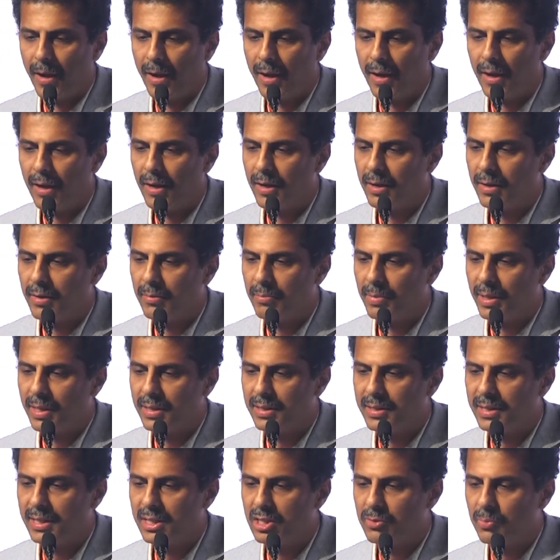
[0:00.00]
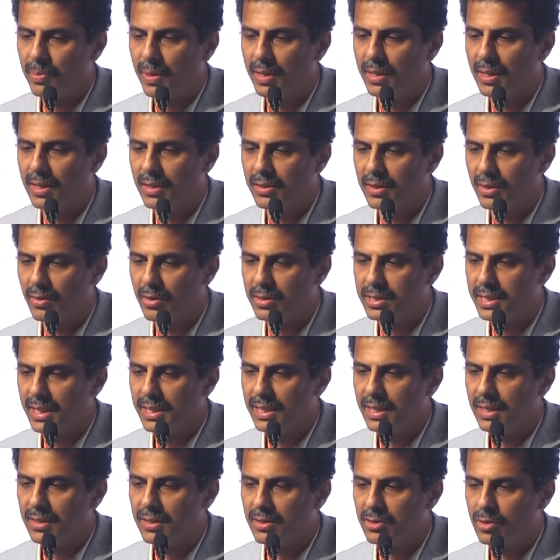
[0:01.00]
Uh, but this, uh, you can see
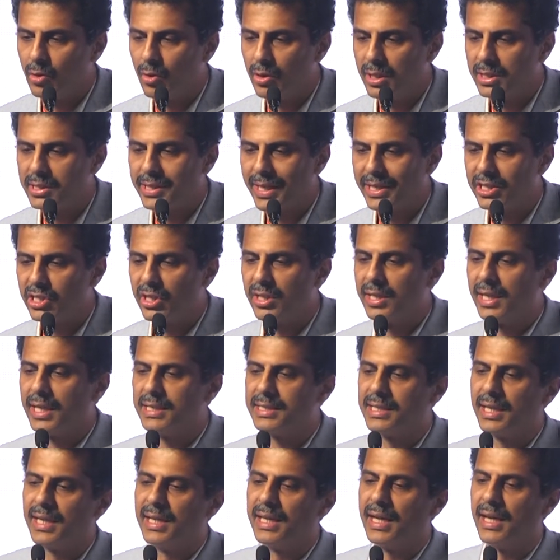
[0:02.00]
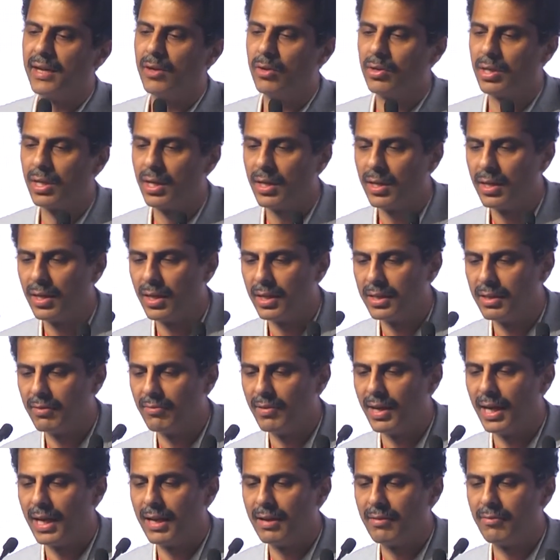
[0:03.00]
that there's no dissection, the ascending aorta, and the
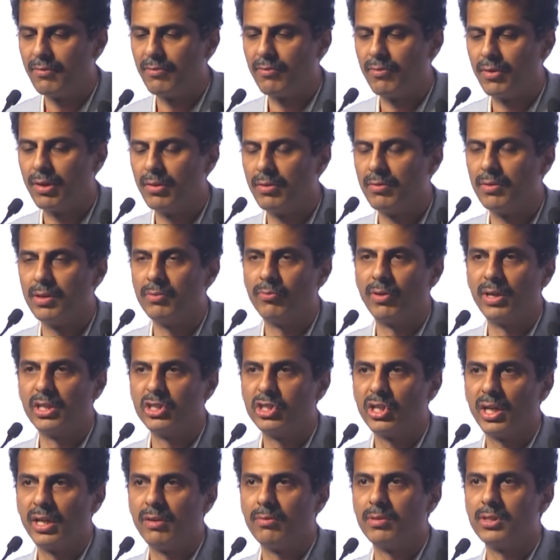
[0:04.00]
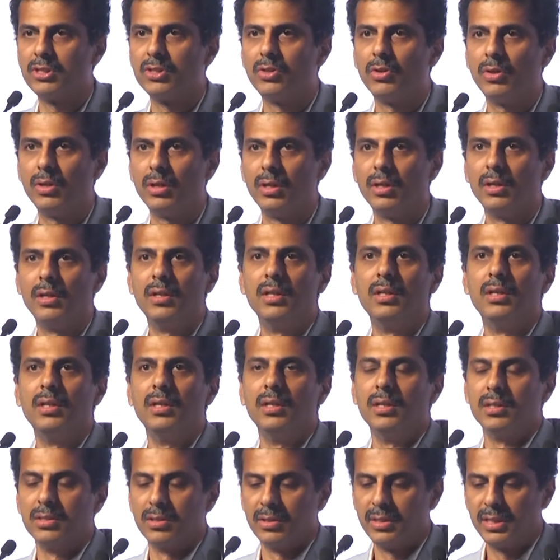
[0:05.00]
valve uh, functioning was good.
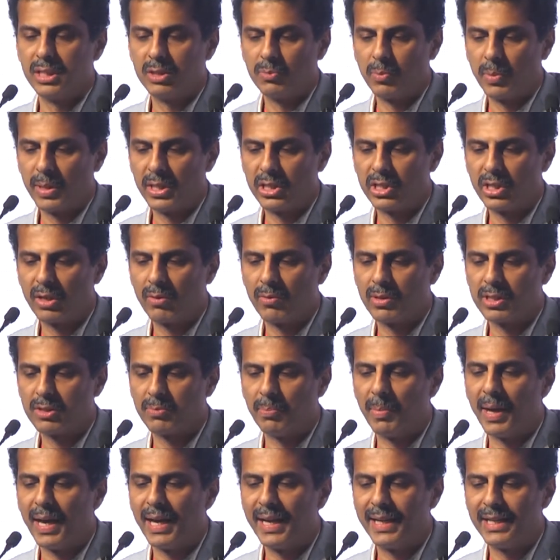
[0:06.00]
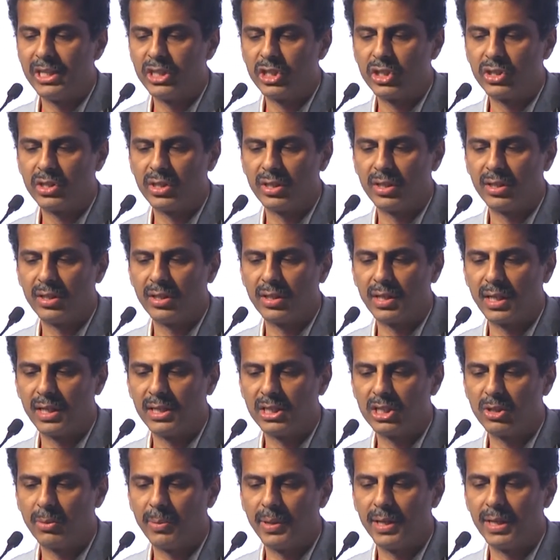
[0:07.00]
So this patient was managed uh,
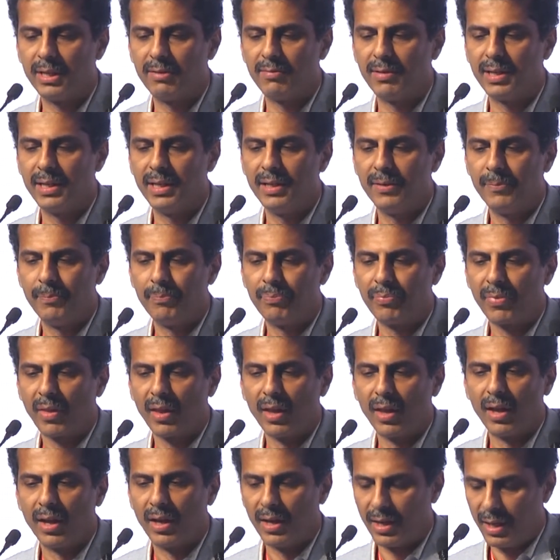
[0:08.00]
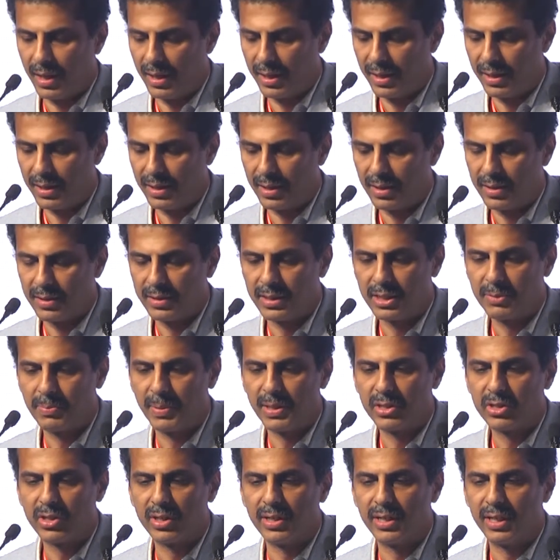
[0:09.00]
conservatively, and uh, this
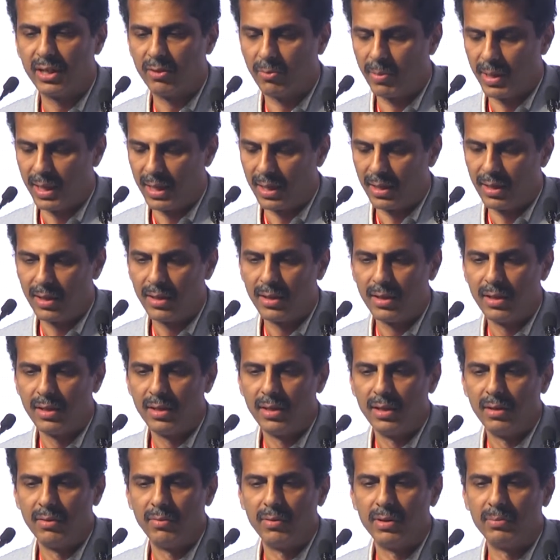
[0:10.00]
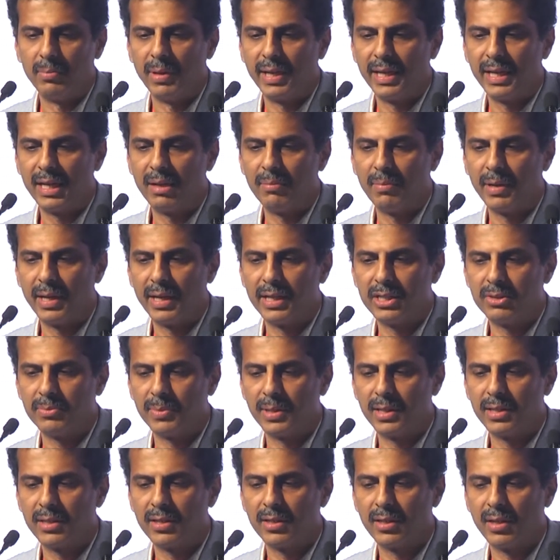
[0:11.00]
patient did well in medical
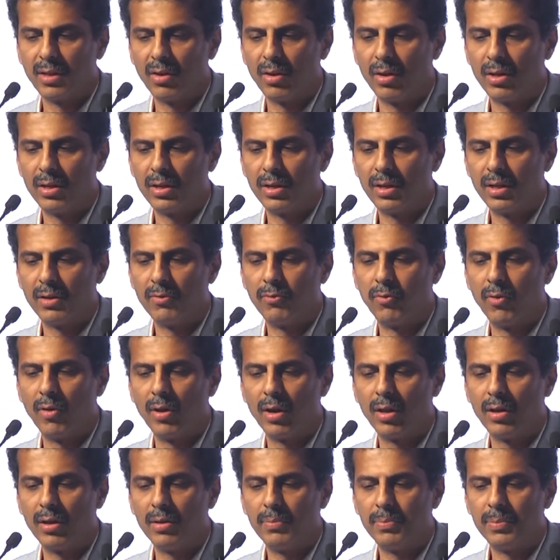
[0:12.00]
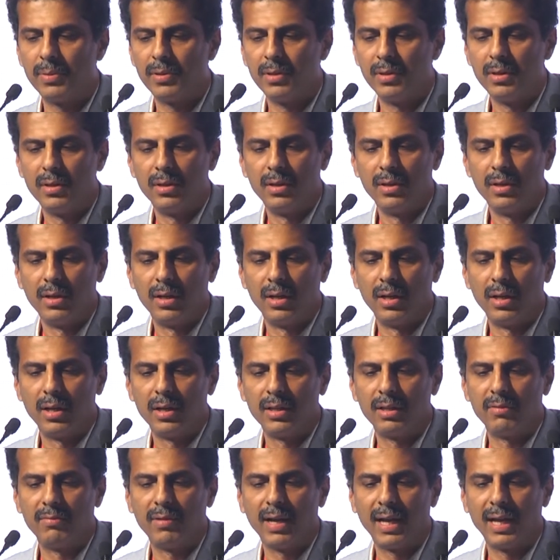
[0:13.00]
management on follow-up. Uh,
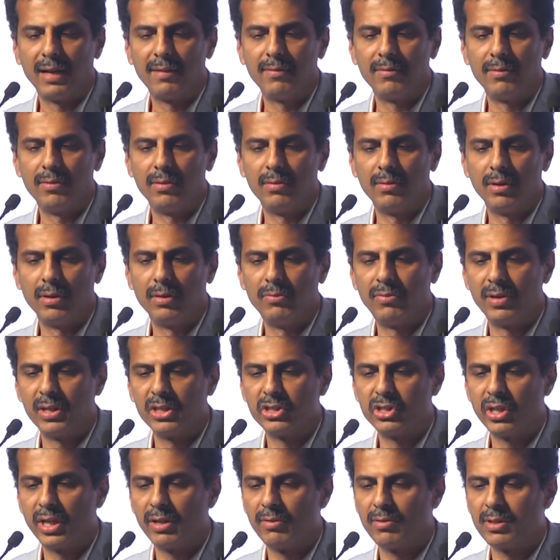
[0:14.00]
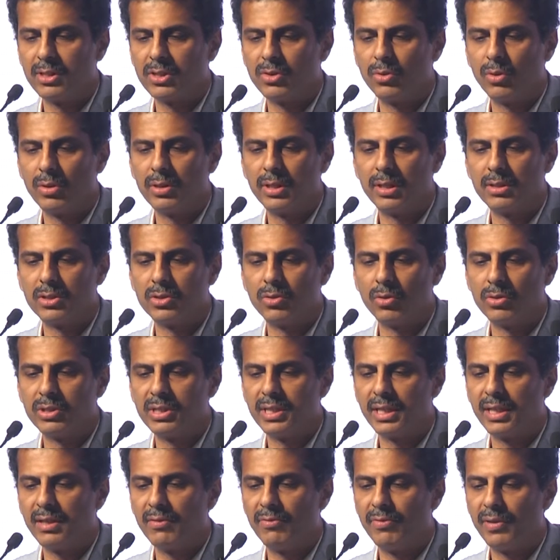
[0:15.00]
the valve uh, functioning was good, there was no
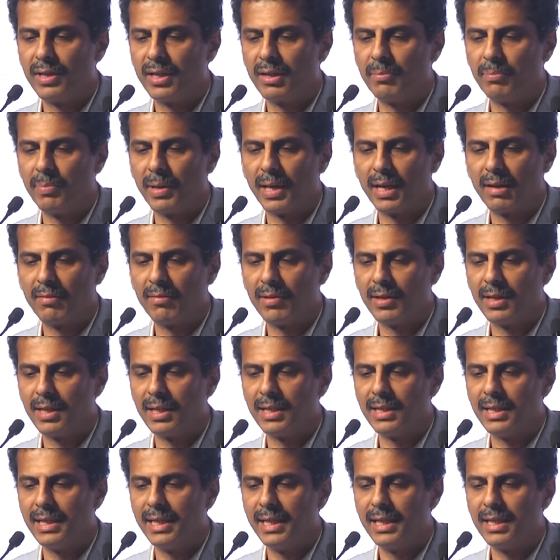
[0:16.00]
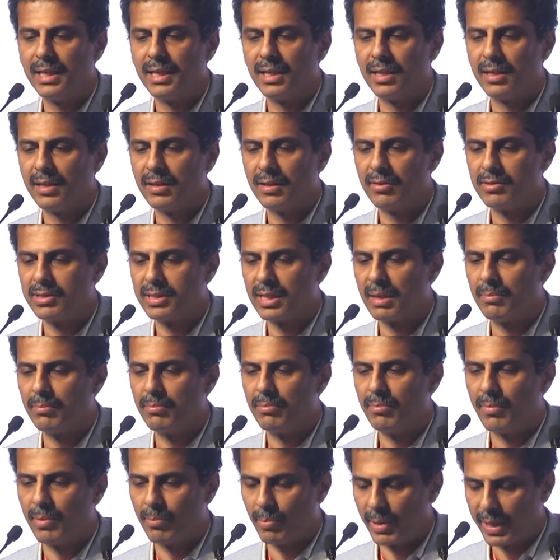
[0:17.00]
significant paravalvular leak and there was some
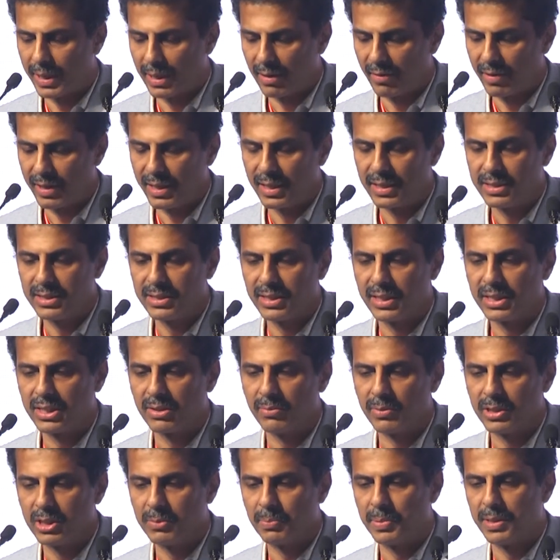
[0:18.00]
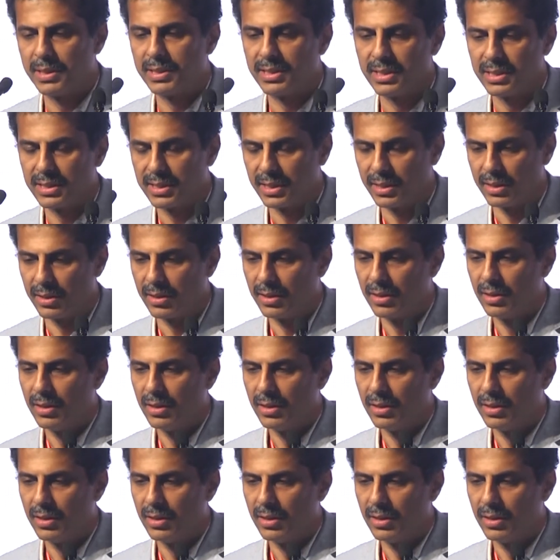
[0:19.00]
mitral regurgitation which persisted.